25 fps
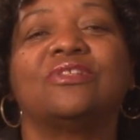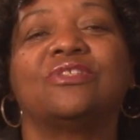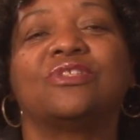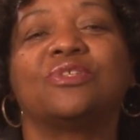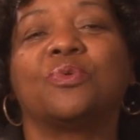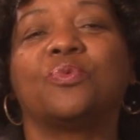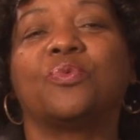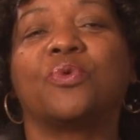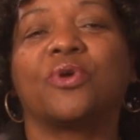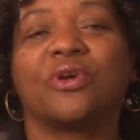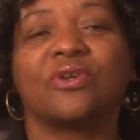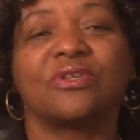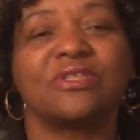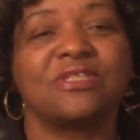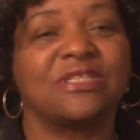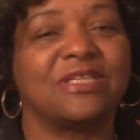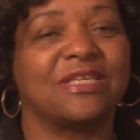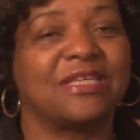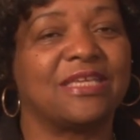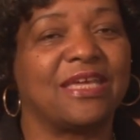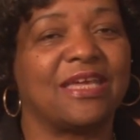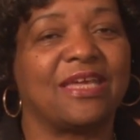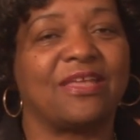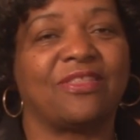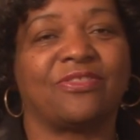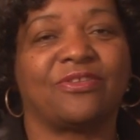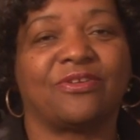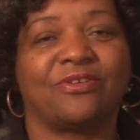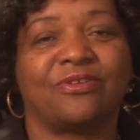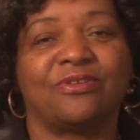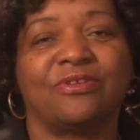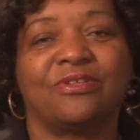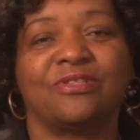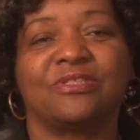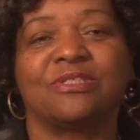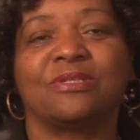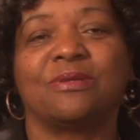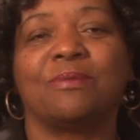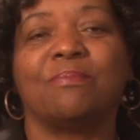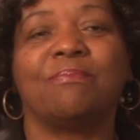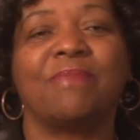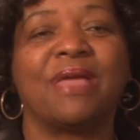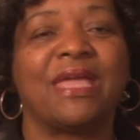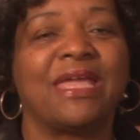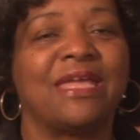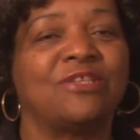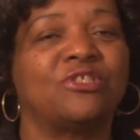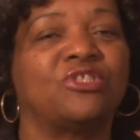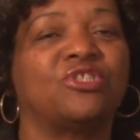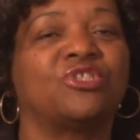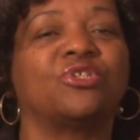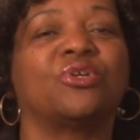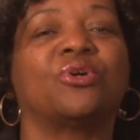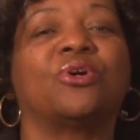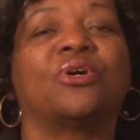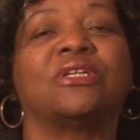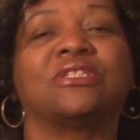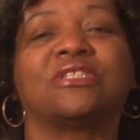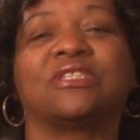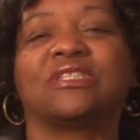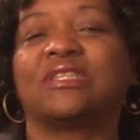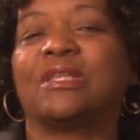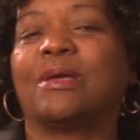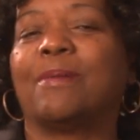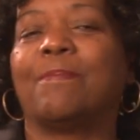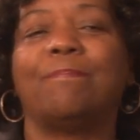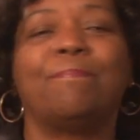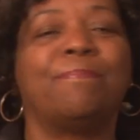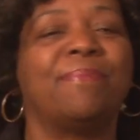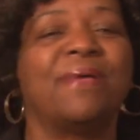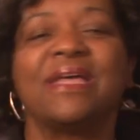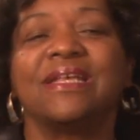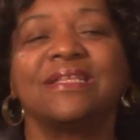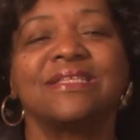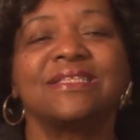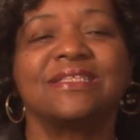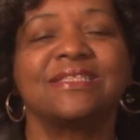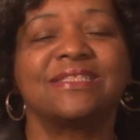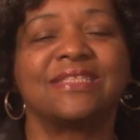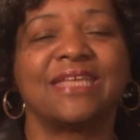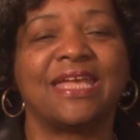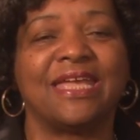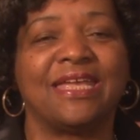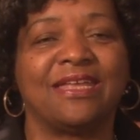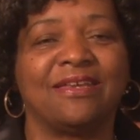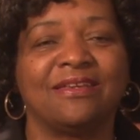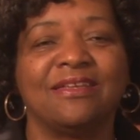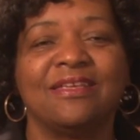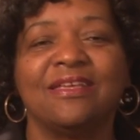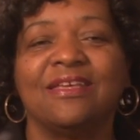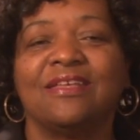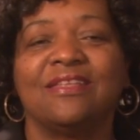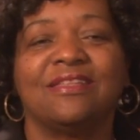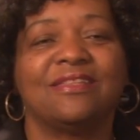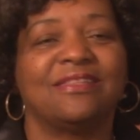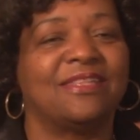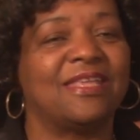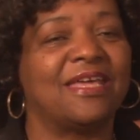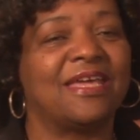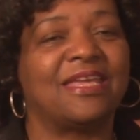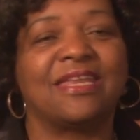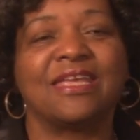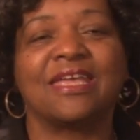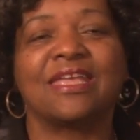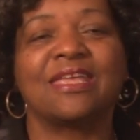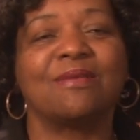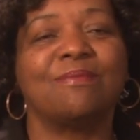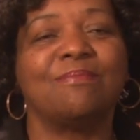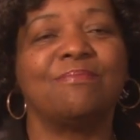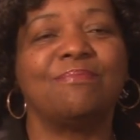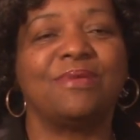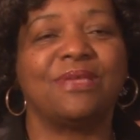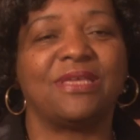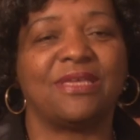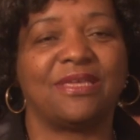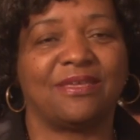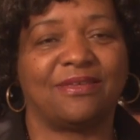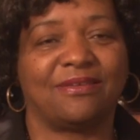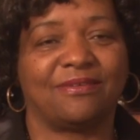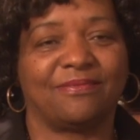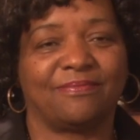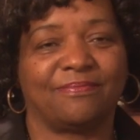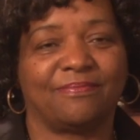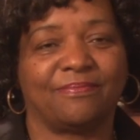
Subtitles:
to work together to make Georgia the best state that it can be.